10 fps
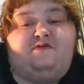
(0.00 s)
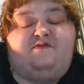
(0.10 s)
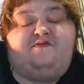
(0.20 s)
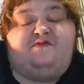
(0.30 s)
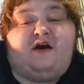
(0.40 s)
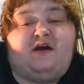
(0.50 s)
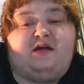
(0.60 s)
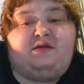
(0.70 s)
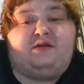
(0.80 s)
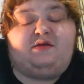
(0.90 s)

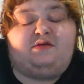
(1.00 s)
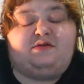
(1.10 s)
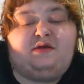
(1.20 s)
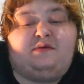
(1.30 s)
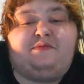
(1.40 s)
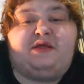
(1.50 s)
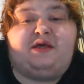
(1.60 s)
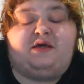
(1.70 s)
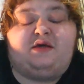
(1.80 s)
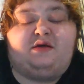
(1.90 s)
find
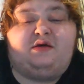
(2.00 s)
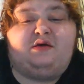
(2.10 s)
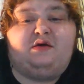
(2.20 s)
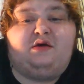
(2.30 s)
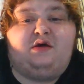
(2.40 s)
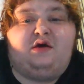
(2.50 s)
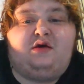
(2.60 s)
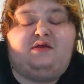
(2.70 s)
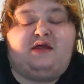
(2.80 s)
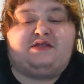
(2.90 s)
something
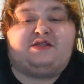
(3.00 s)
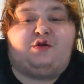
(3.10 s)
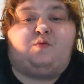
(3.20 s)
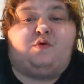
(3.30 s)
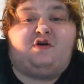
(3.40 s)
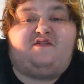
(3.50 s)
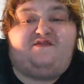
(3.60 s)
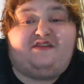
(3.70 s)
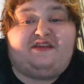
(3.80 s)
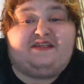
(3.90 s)
that's going to work
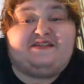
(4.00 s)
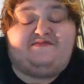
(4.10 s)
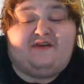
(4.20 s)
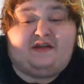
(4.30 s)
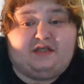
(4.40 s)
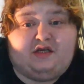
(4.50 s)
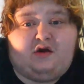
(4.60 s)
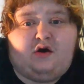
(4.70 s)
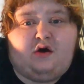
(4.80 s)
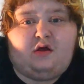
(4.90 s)
for these
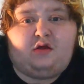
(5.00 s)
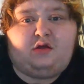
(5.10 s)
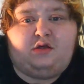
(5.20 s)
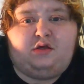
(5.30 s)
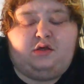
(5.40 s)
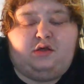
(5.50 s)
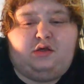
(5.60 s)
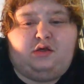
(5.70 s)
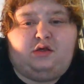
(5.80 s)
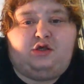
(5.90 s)
fentanyl
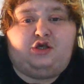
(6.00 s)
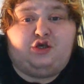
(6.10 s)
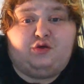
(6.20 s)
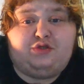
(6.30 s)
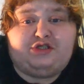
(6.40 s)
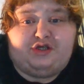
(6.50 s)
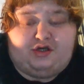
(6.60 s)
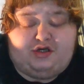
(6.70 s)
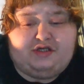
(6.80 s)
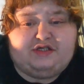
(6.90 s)

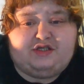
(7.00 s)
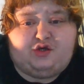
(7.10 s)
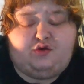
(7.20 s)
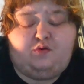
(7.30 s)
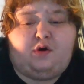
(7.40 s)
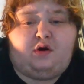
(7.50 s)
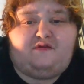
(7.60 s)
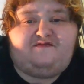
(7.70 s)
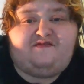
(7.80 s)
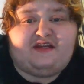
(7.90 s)
users who are
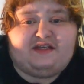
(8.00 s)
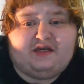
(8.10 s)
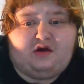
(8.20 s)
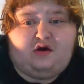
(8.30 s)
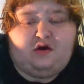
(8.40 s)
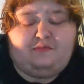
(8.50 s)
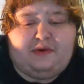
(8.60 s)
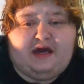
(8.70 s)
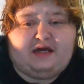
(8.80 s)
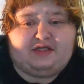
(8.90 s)
on fentanyl
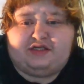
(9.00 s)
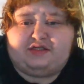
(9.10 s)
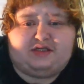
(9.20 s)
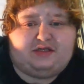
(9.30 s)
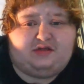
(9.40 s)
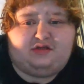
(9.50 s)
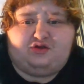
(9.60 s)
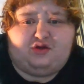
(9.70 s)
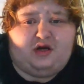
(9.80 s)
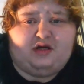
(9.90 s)
patches and
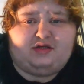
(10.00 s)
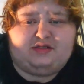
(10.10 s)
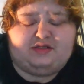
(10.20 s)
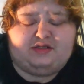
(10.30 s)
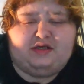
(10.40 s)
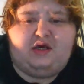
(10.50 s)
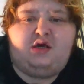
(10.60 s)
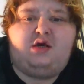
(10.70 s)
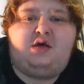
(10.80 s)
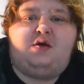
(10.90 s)
drugs.
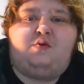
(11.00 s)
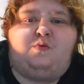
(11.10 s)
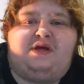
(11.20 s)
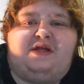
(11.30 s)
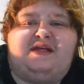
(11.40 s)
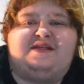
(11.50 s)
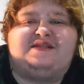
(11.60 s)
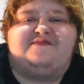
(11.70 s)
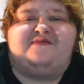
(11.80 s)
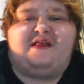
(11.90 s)
We need to
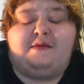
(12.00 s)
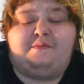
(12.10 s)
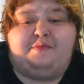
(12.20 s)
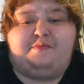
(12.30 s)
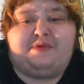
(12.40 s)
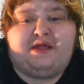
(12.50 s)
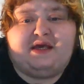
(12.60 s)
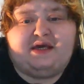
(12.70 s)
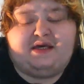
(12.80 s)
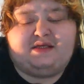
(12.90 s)
develop
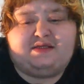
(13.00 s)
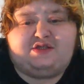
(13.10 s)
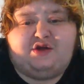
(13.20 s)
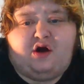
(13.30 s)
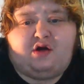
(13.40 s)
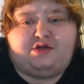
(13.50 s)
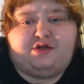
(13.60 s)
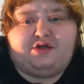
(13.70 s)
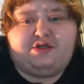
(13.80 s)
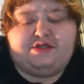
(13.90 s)
plans,
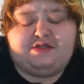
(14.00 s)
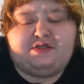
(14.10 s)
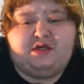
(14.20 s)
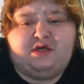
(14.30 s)
doctors,